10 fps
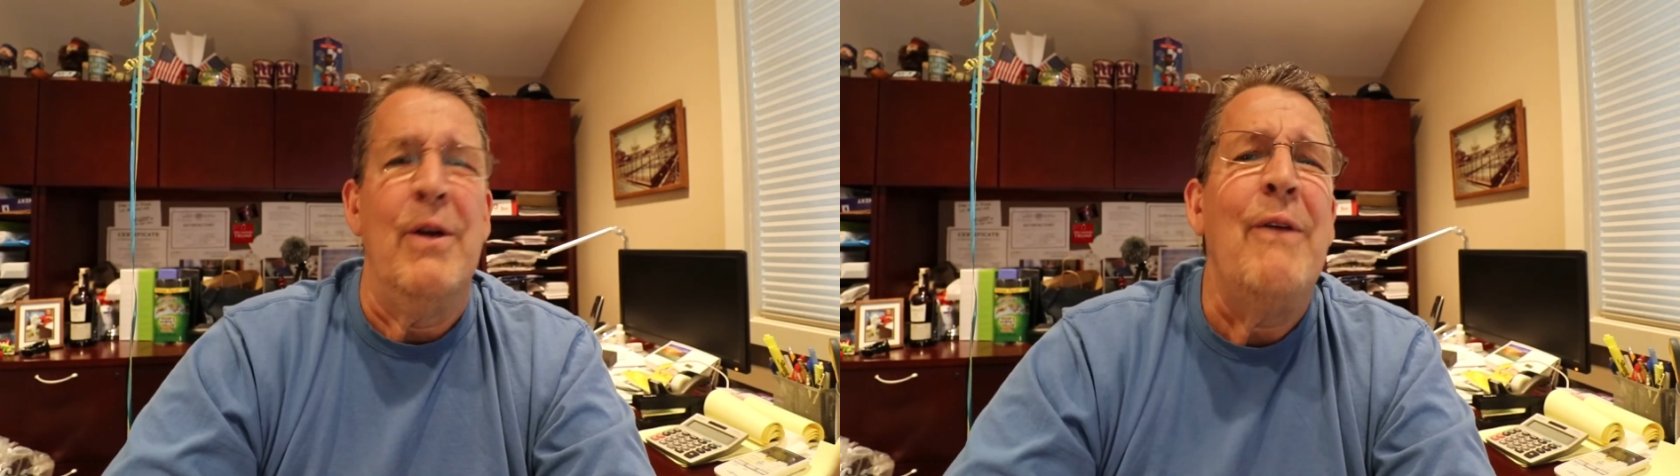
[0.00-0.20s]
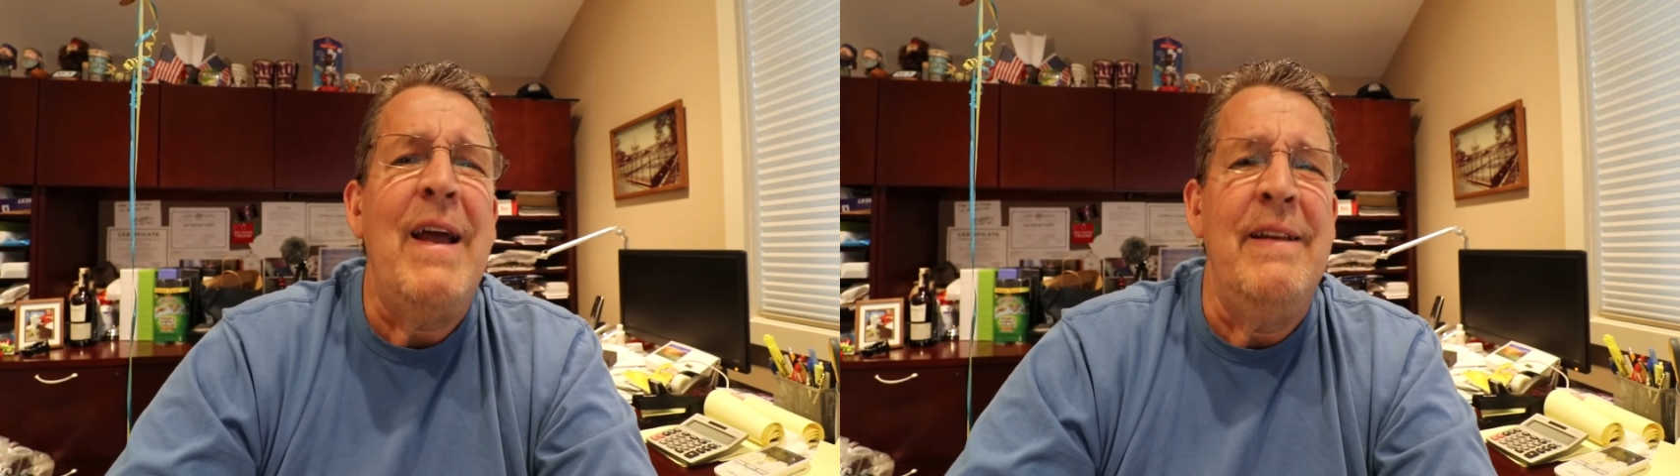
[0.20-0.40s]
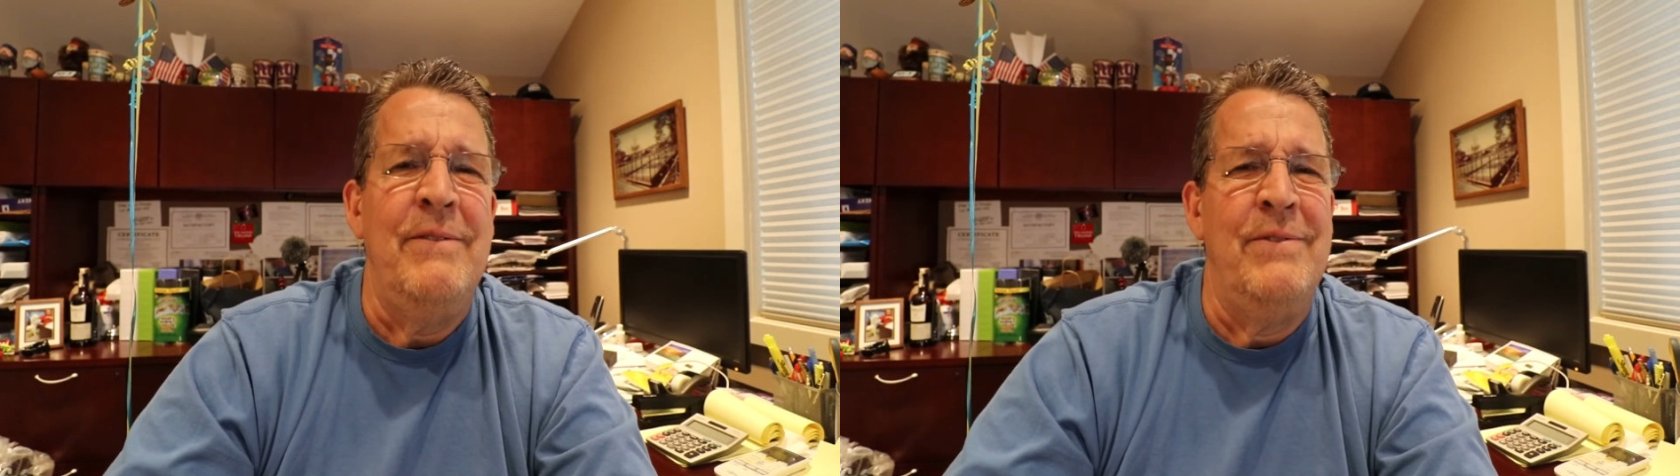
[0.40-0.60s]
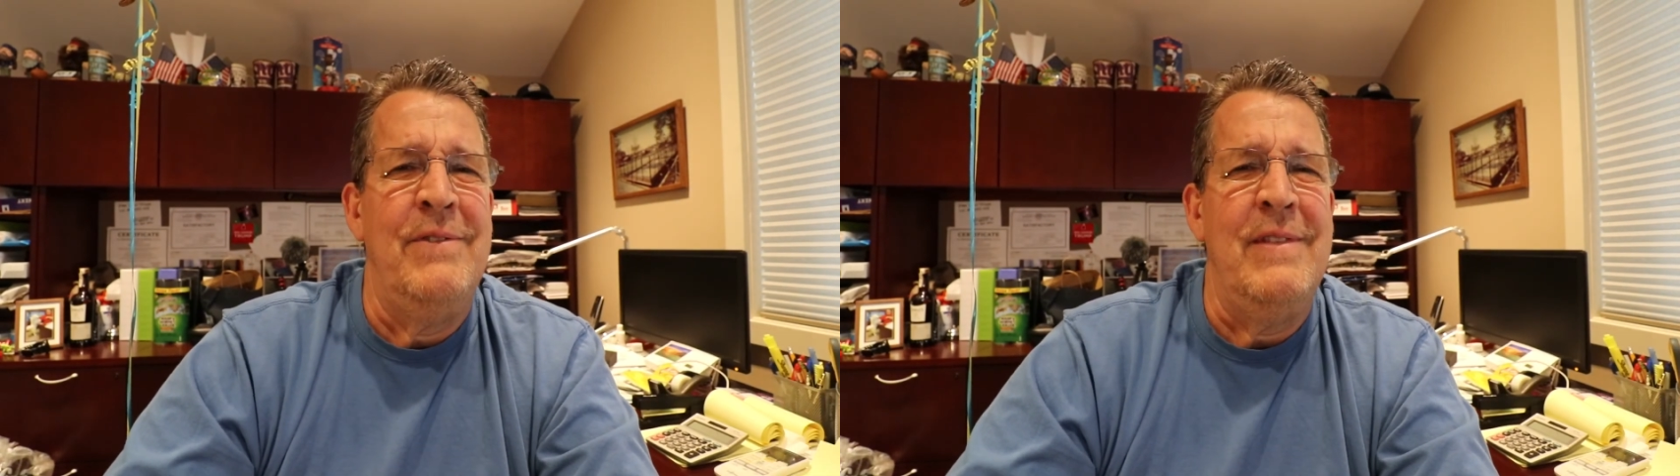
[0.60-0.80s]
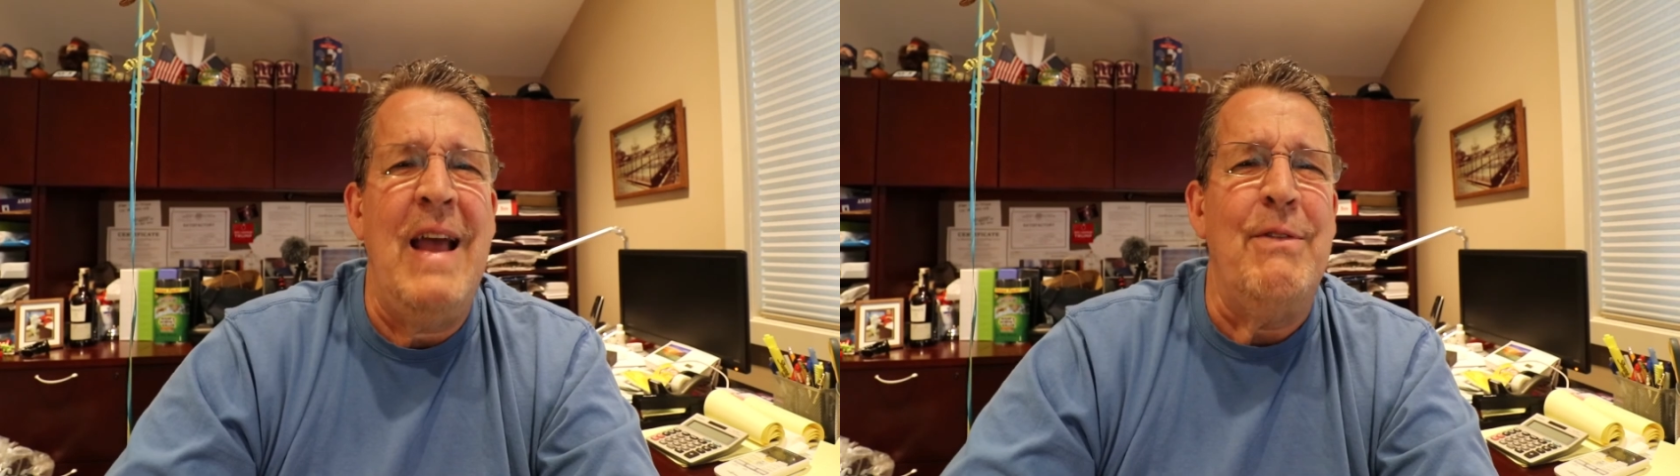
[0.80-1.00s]
alright?
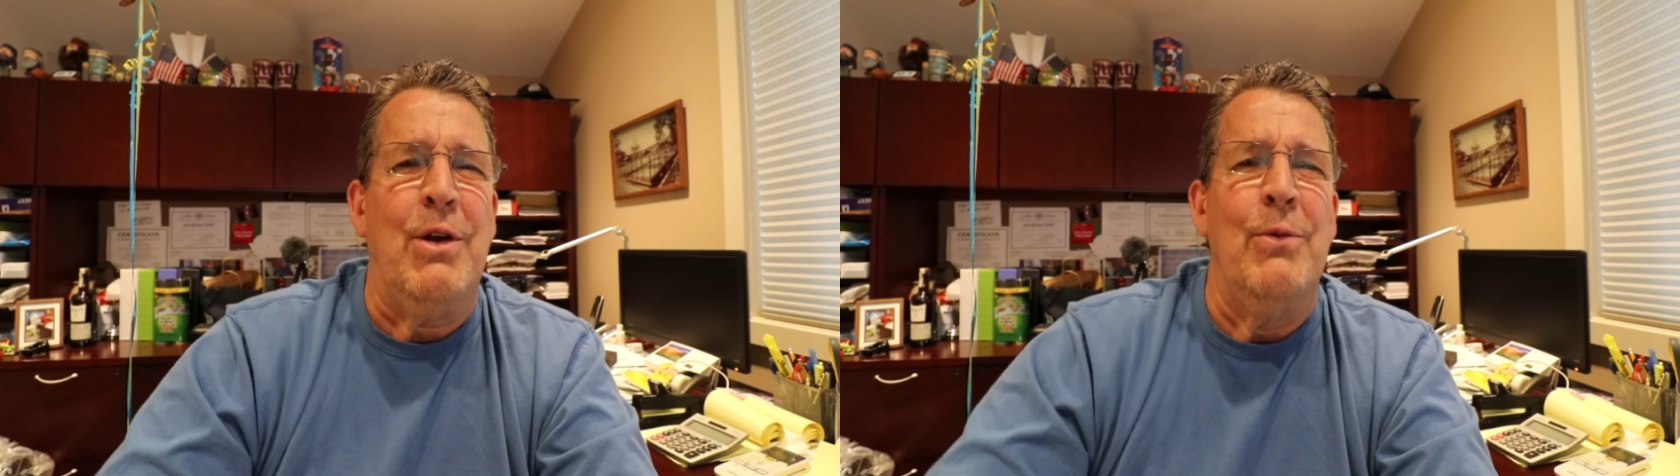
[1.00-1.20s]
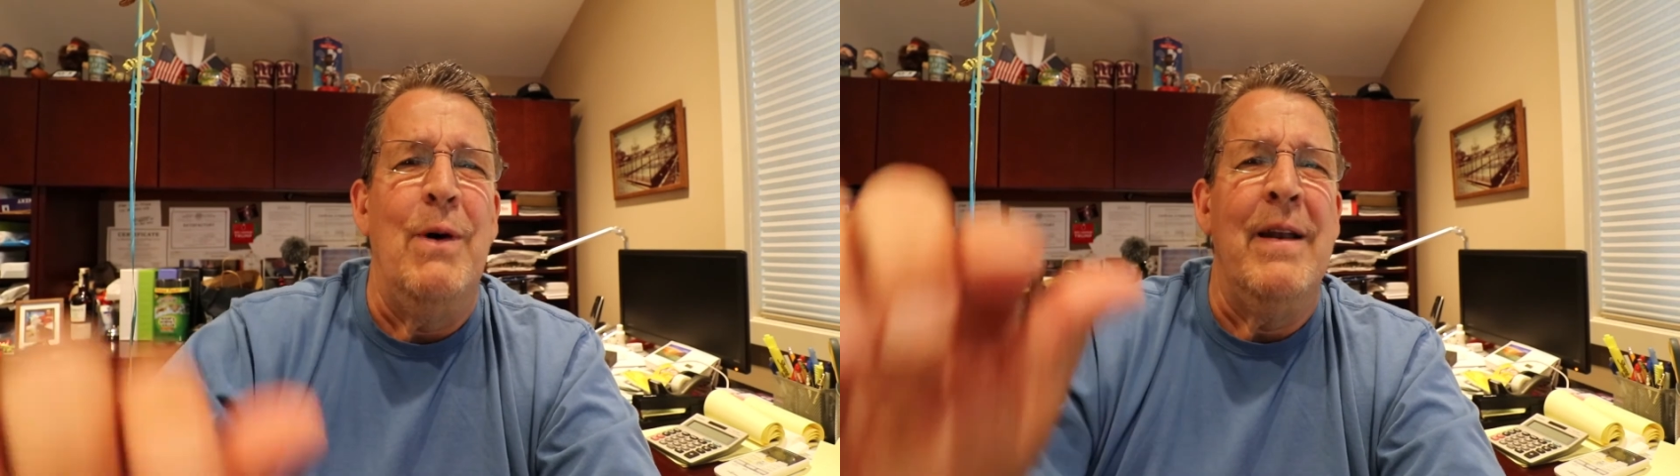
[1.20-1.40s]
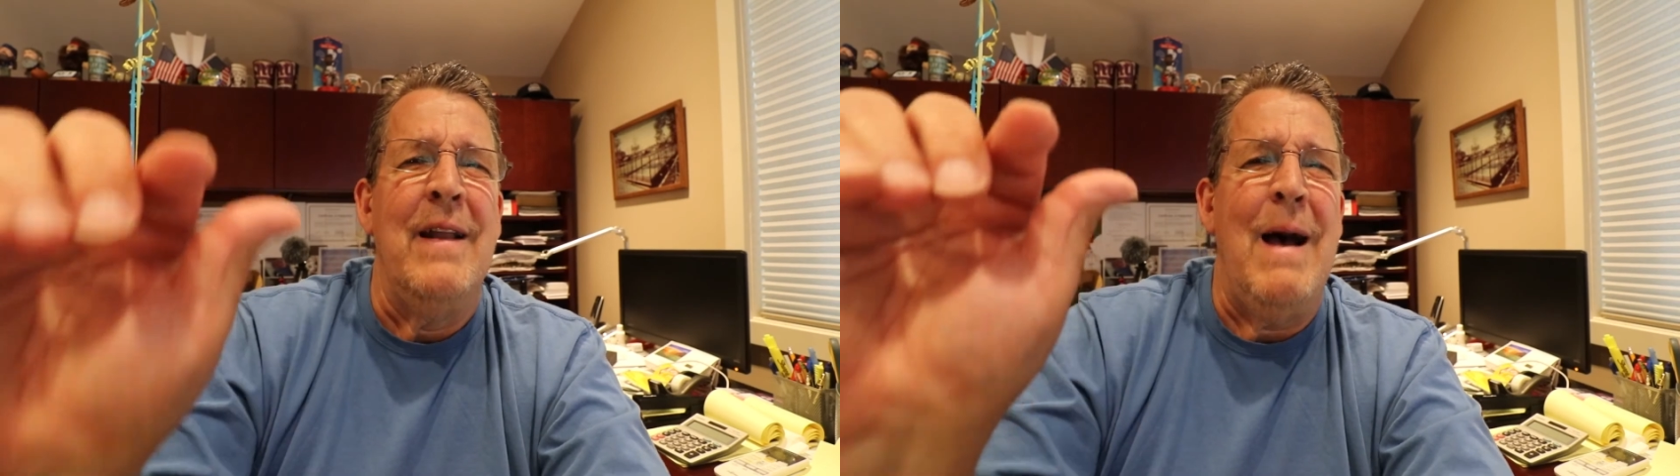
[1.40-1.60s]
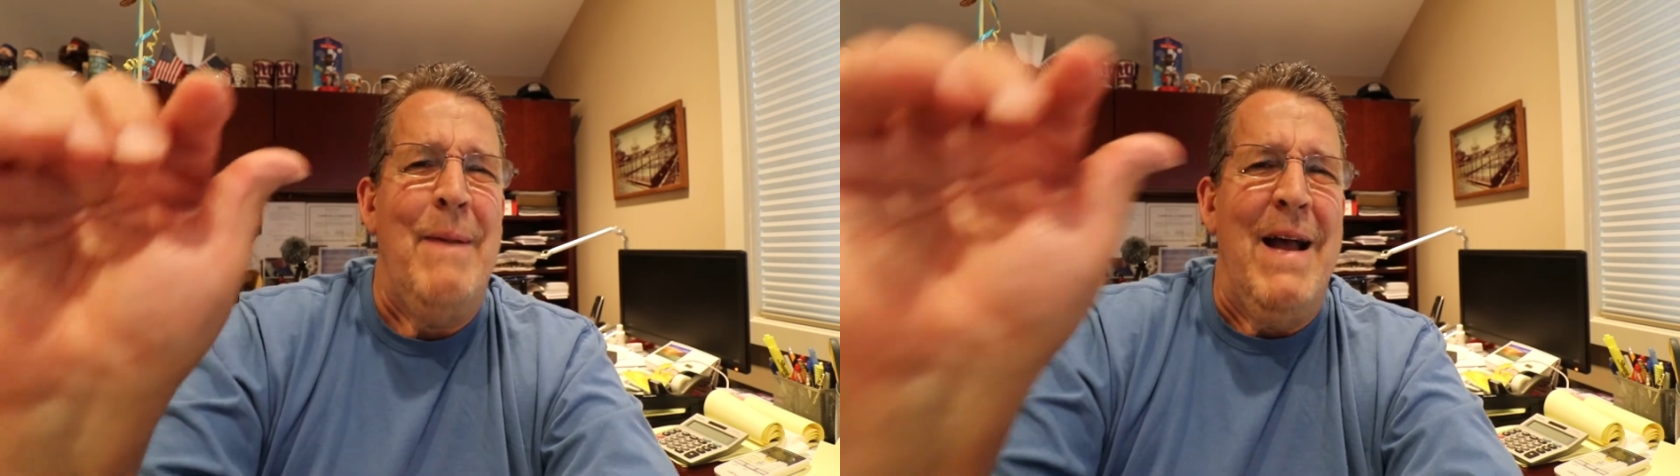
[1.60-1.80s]
Have a good one. I'm